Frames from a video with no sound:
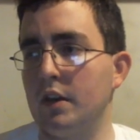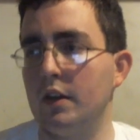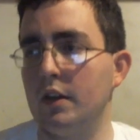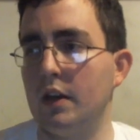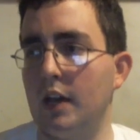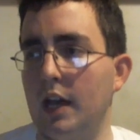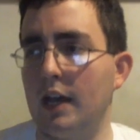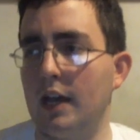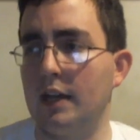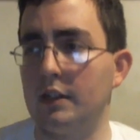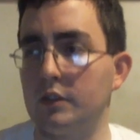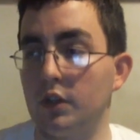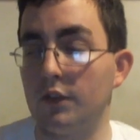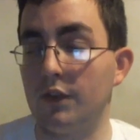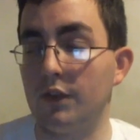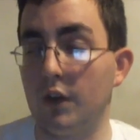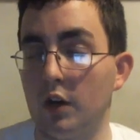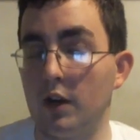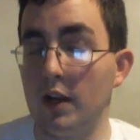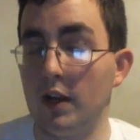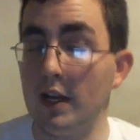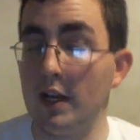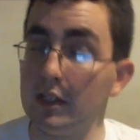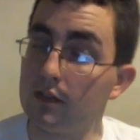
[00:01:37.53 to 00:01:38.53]
and so
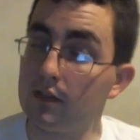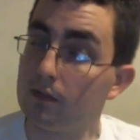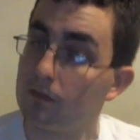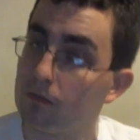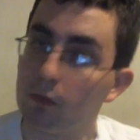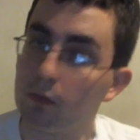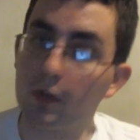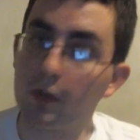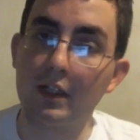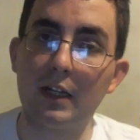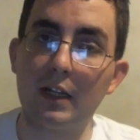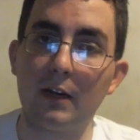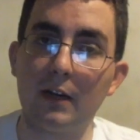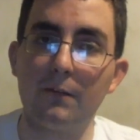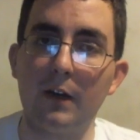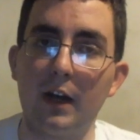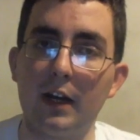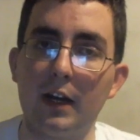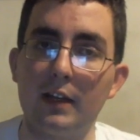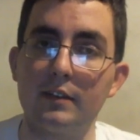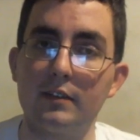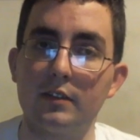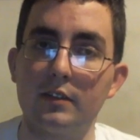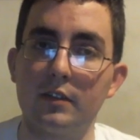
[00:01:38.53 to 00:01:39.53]
far it's working out
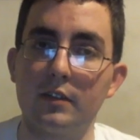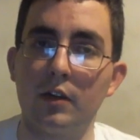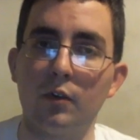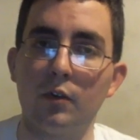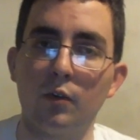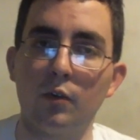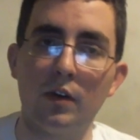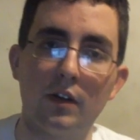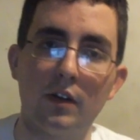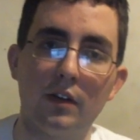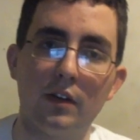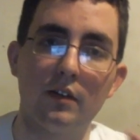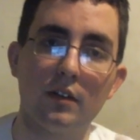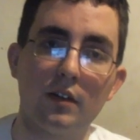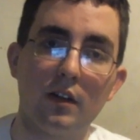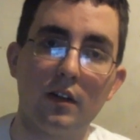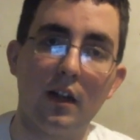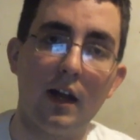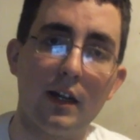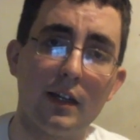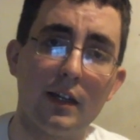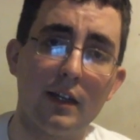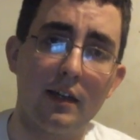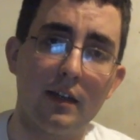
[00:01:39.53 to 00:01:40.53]
fine so
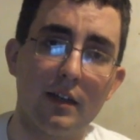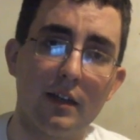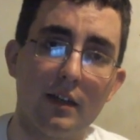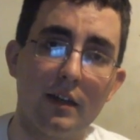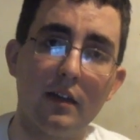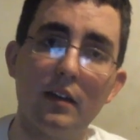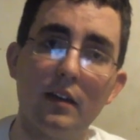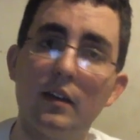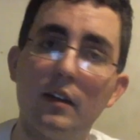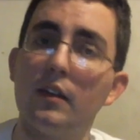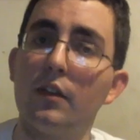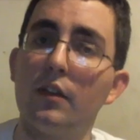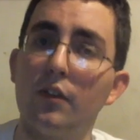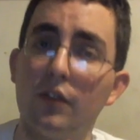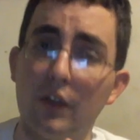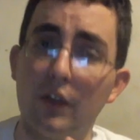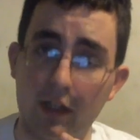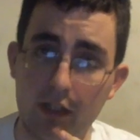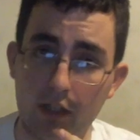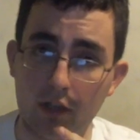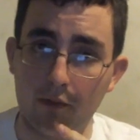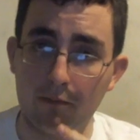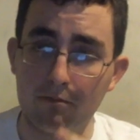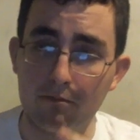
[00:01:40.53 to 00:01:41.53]
claudia thank
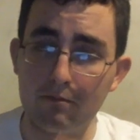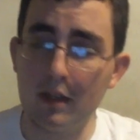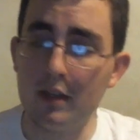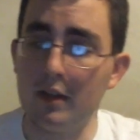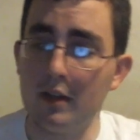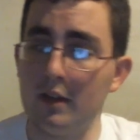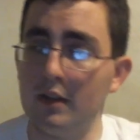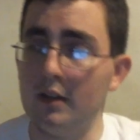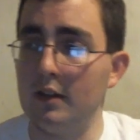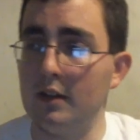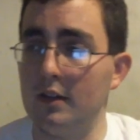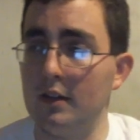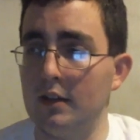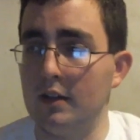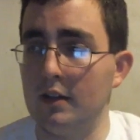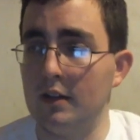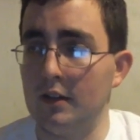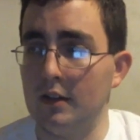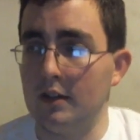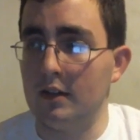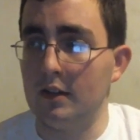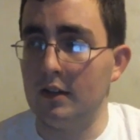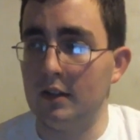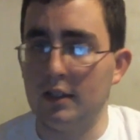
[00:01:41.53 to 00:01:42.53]
you
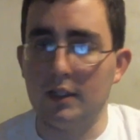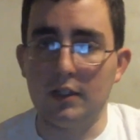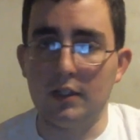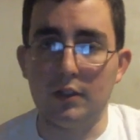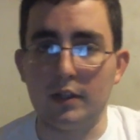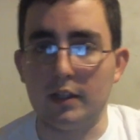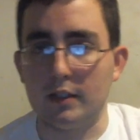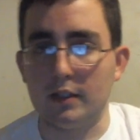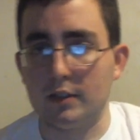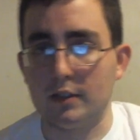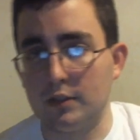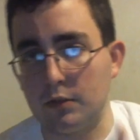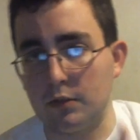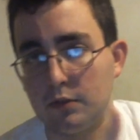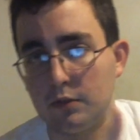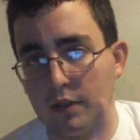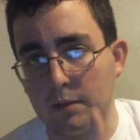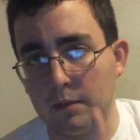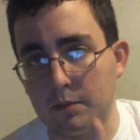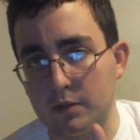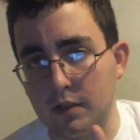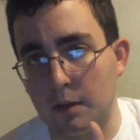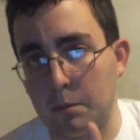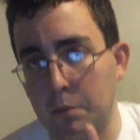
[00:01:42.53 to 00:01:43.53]
you get two
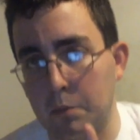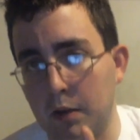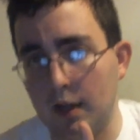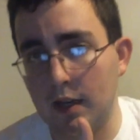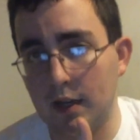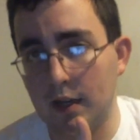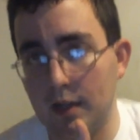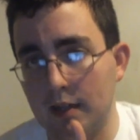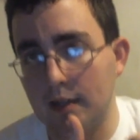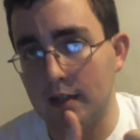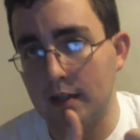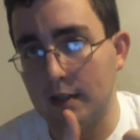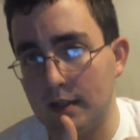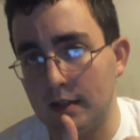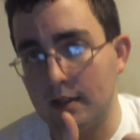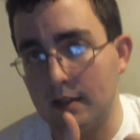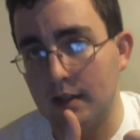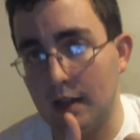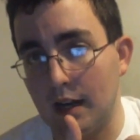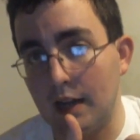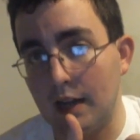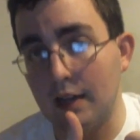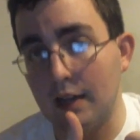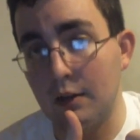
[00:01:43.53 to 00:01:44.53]
thumbs up
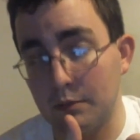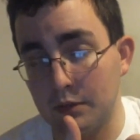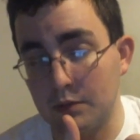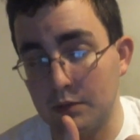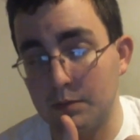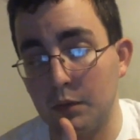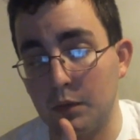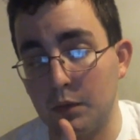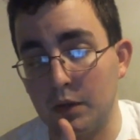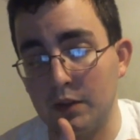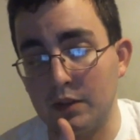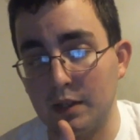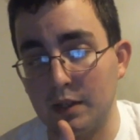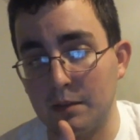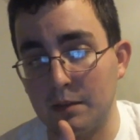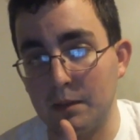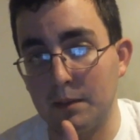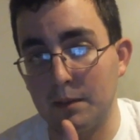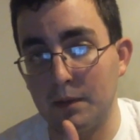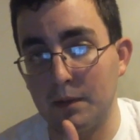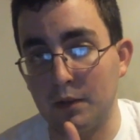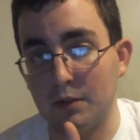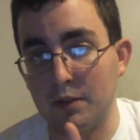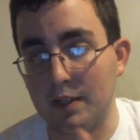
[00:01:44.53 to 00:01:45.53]
i almost put one thumb up
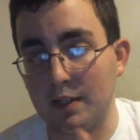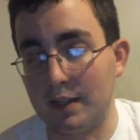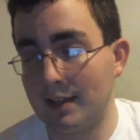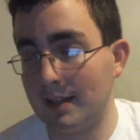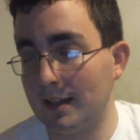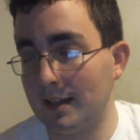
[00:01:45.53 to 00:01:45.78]
only